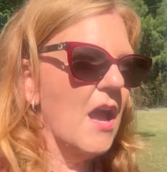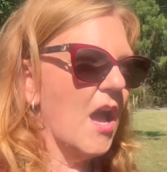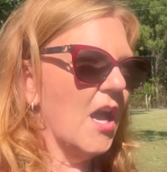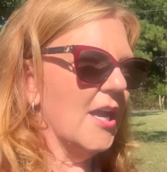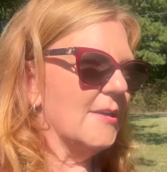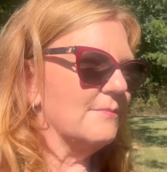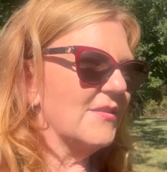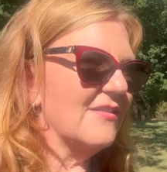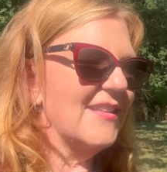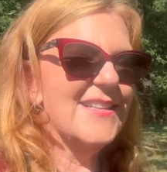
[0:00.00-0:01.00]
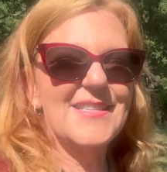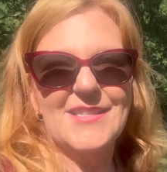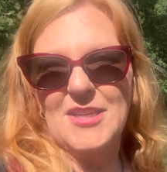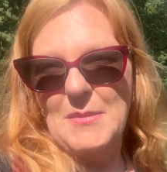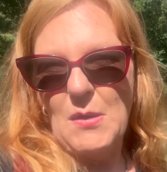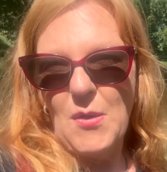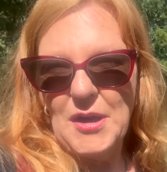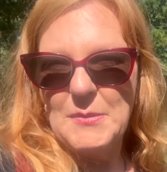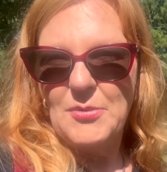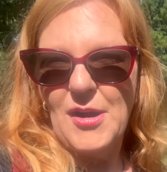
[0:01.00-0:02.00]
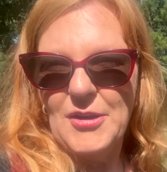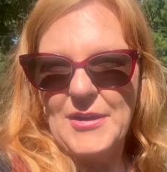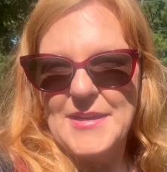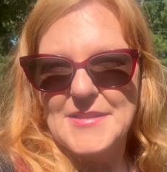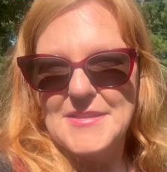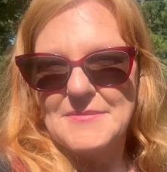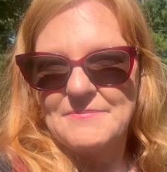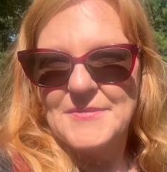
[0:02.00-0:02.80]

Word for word: Um, this is going to be a work in progress.